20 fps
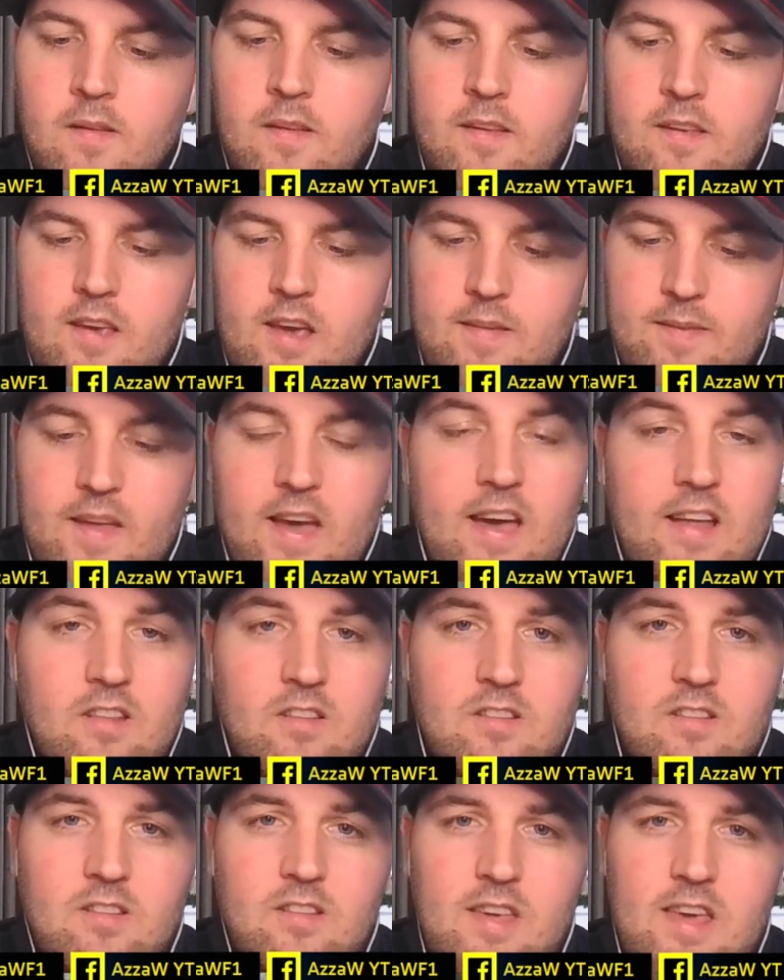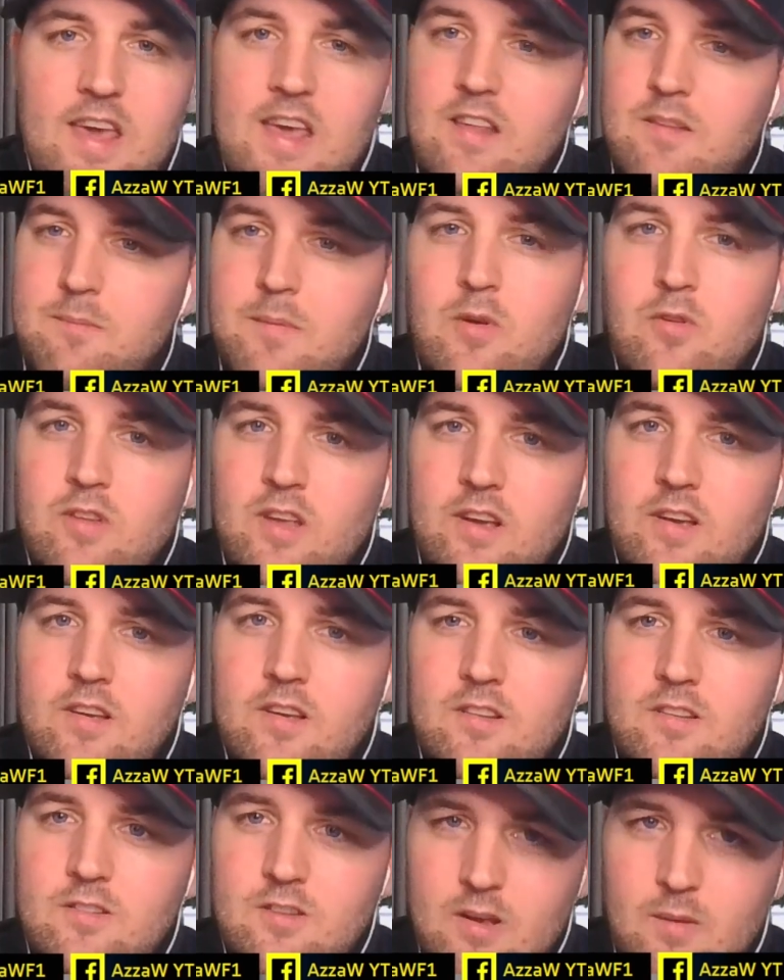And that is music
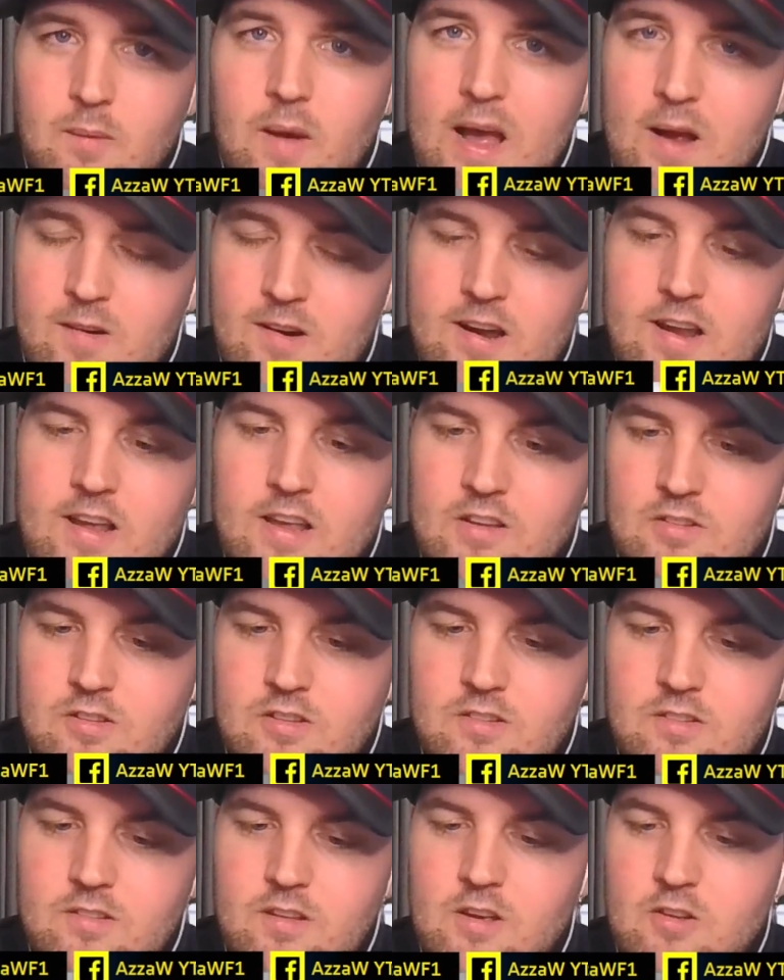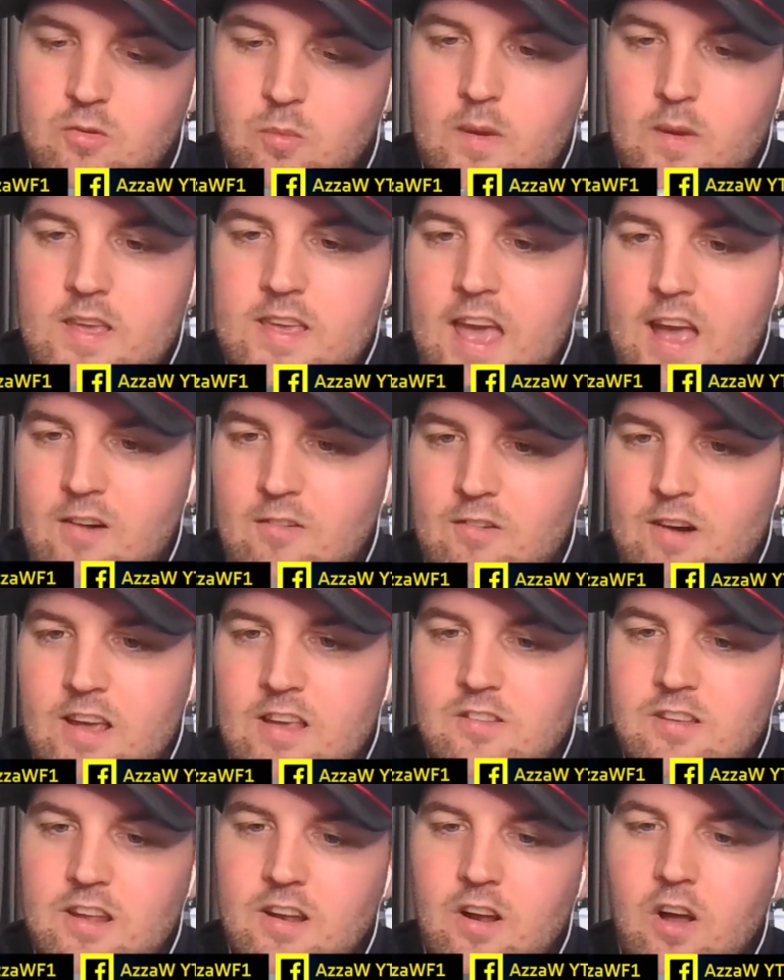to our ears as we get
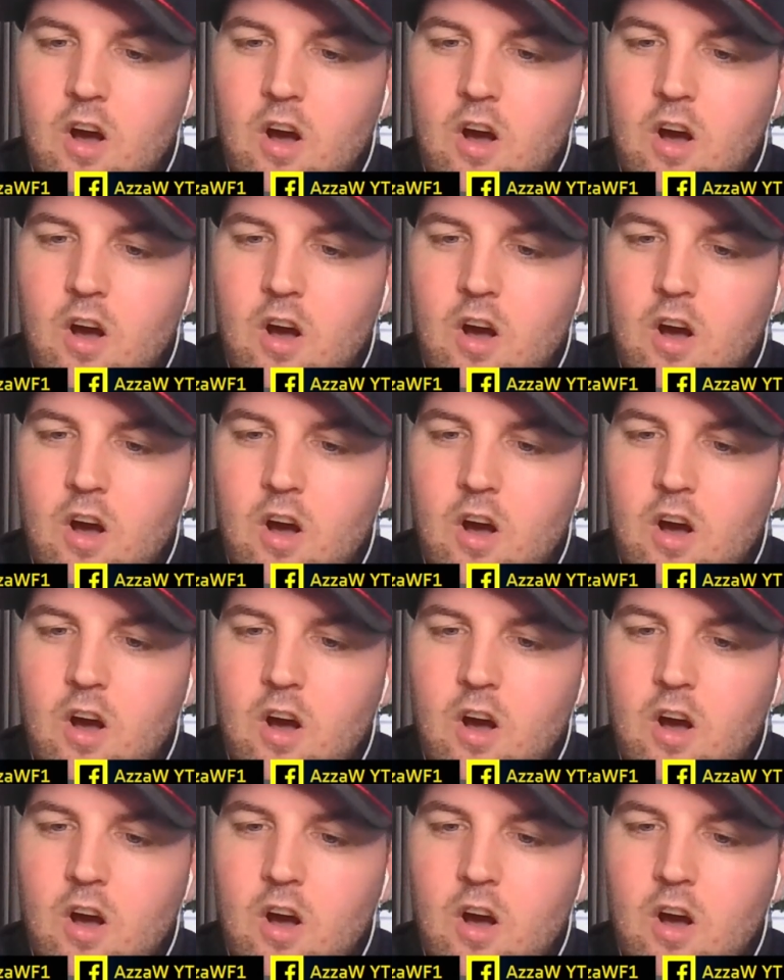racing.